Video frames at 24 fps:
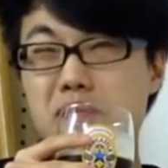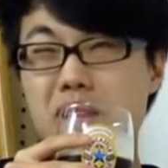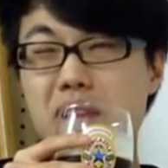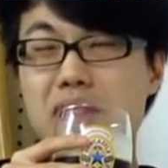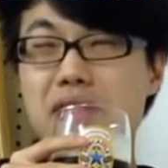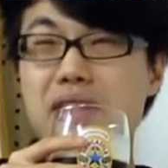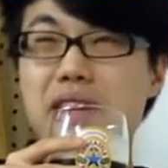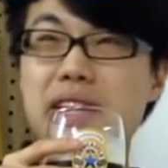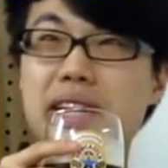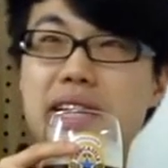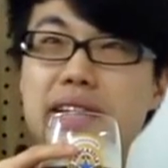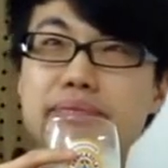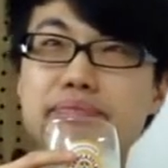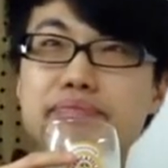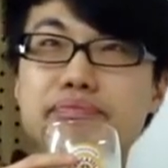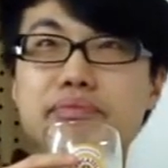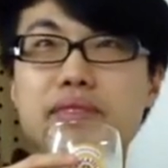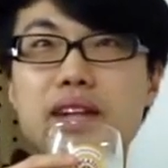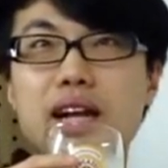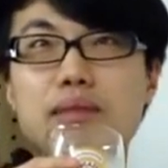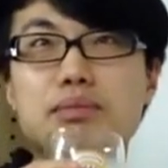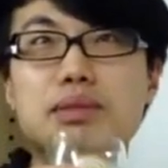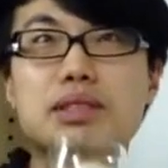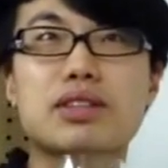Then again,
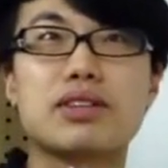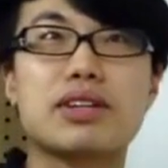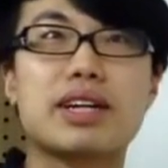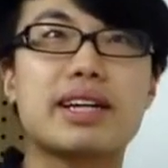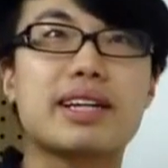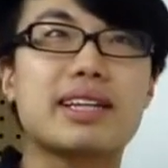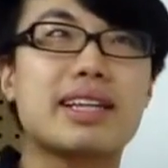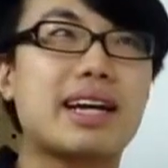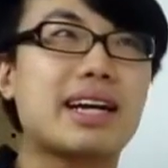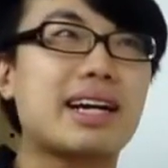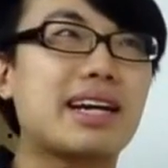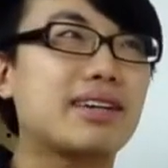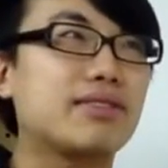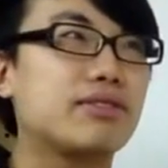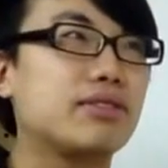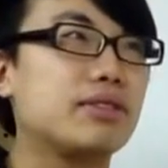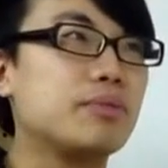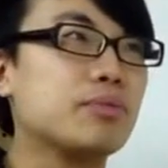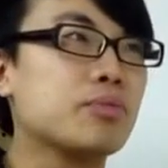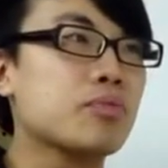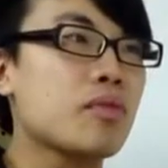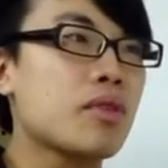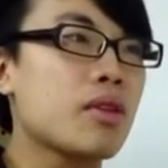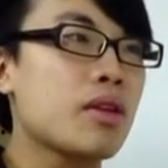I'm still getting that kind of
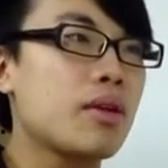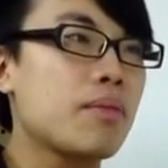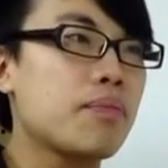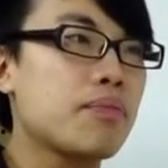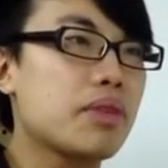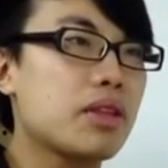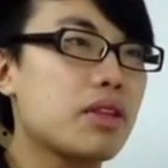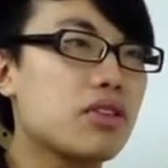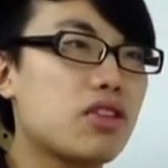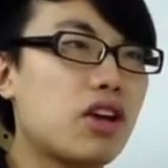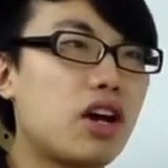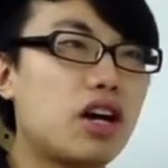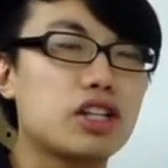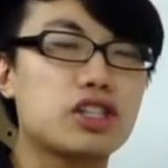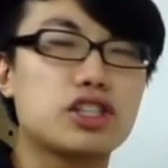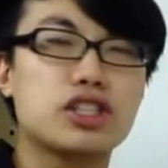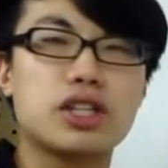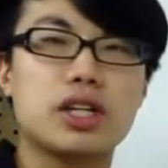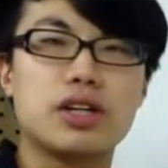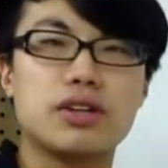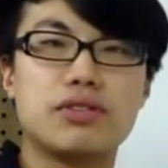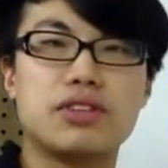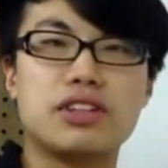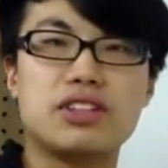touch
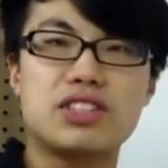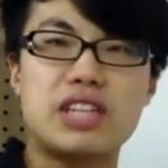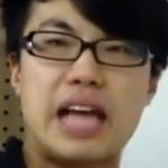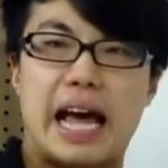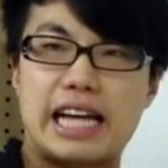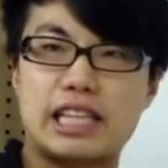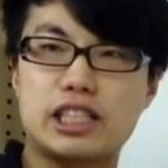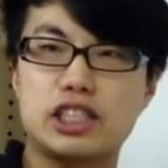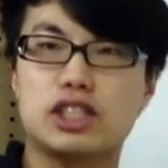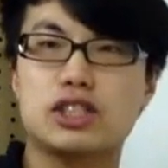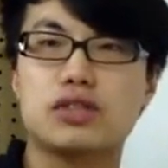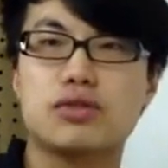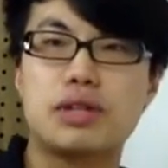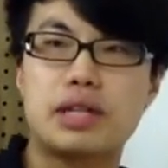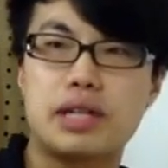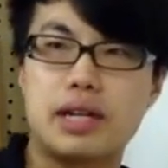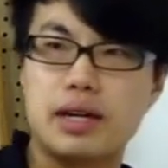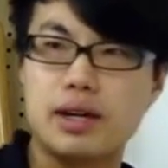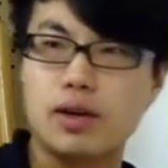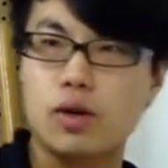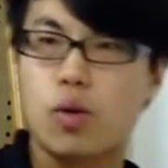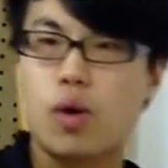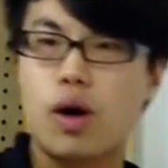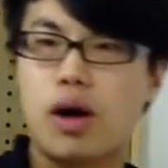of this estery kind
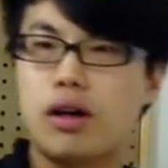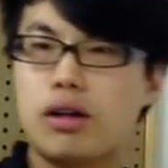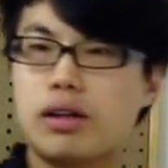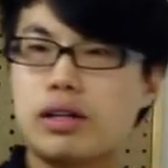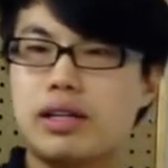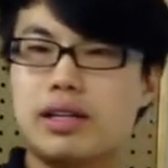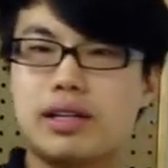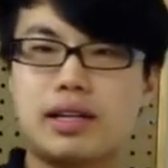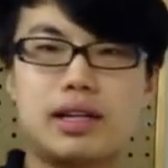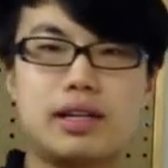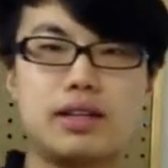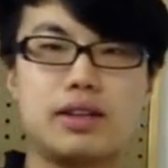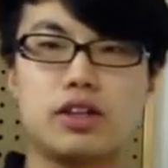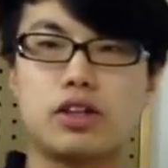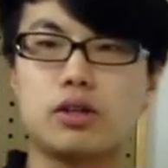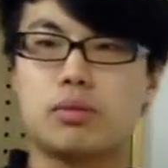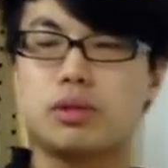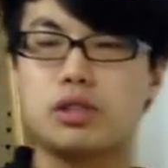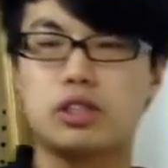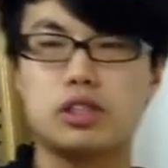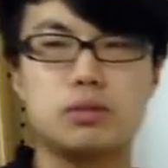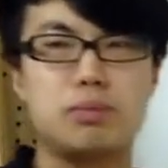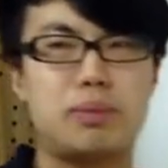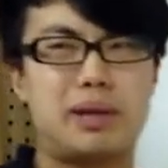of quality. Again, a little bit
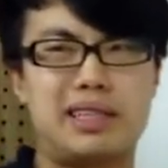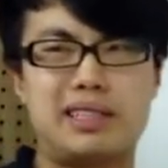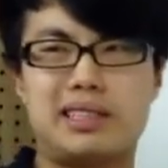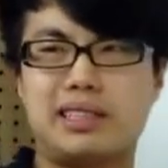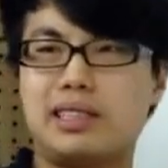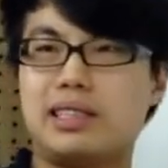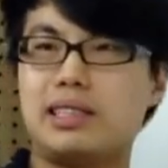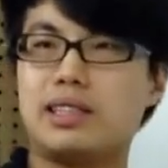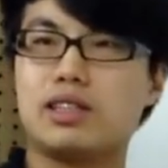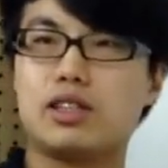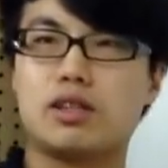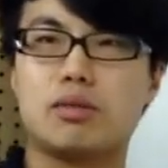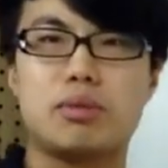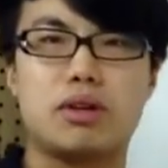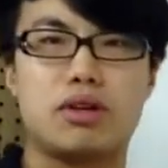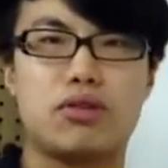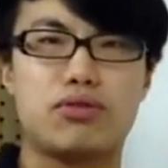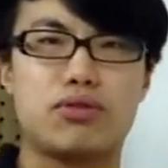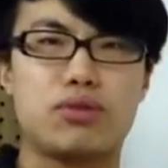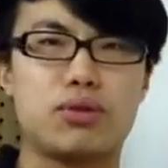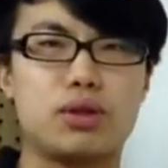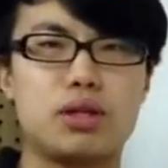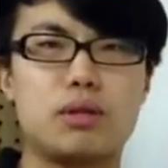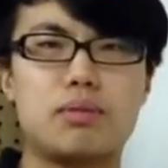of spicy, a little bit of
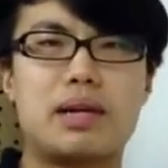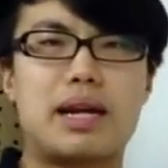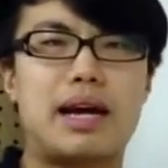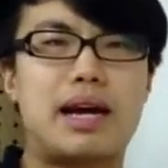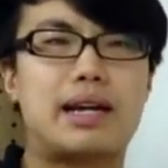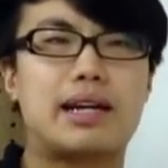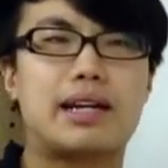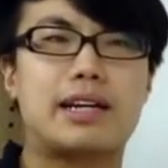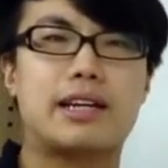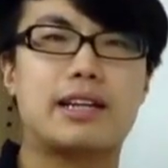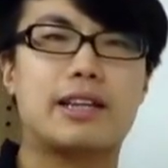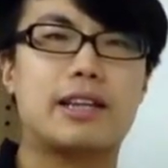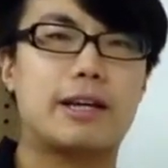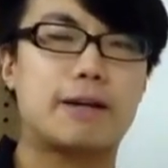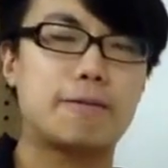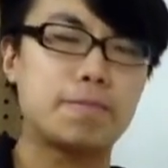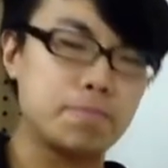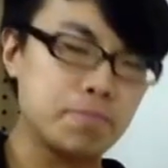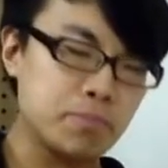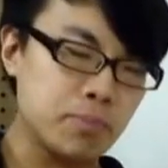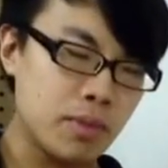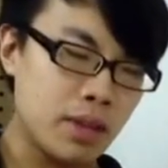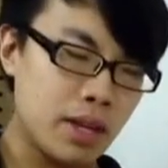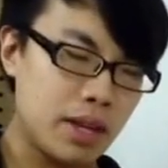fruity banana kind of thing.
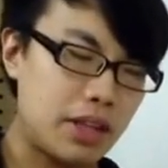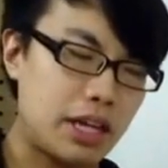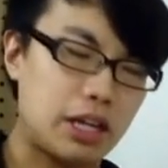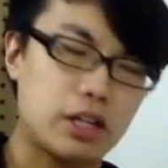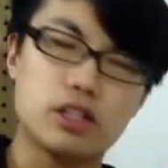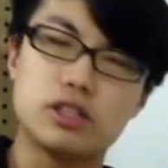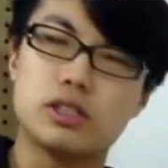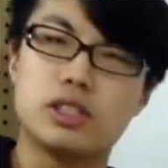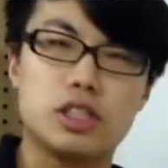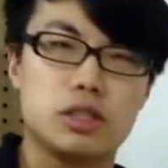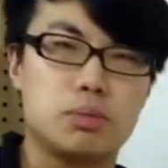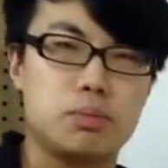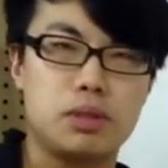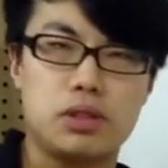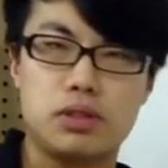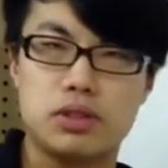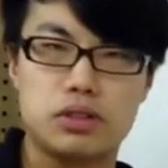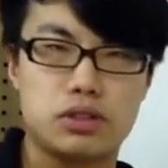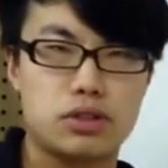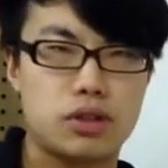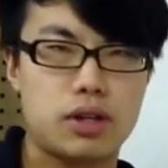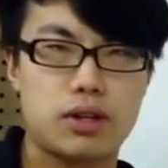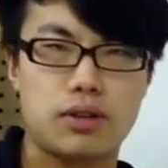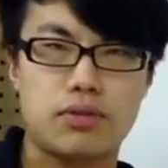That could just be
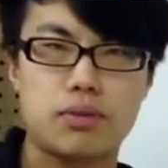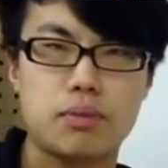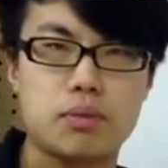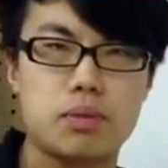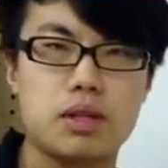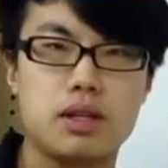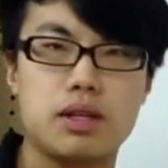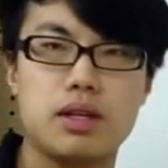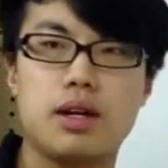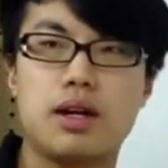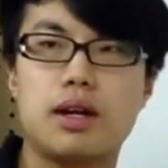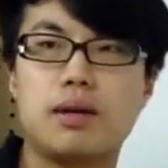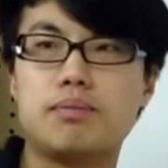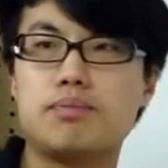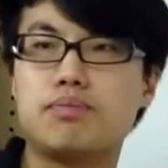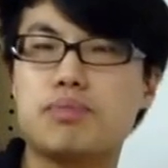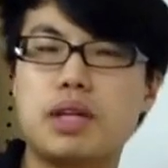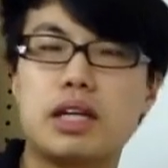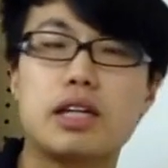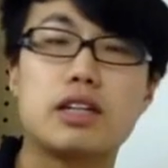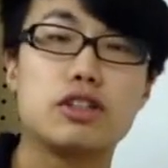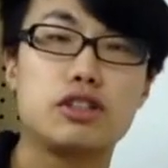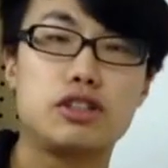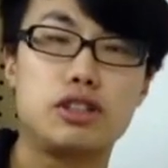straight up from the um,
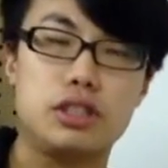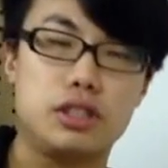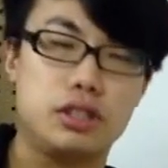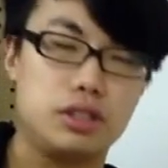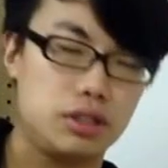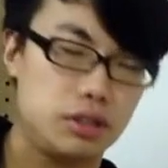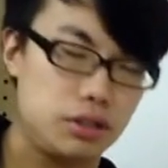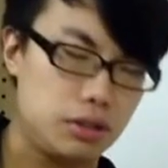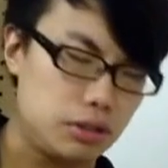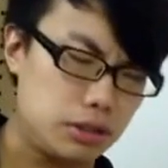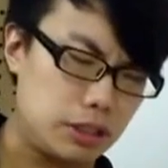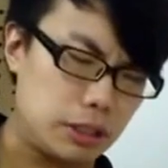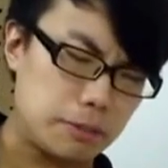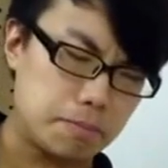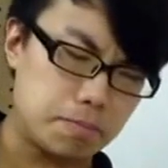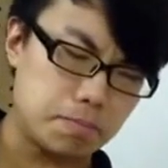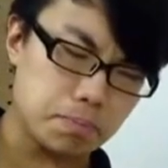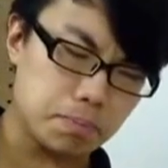English yeast they're using.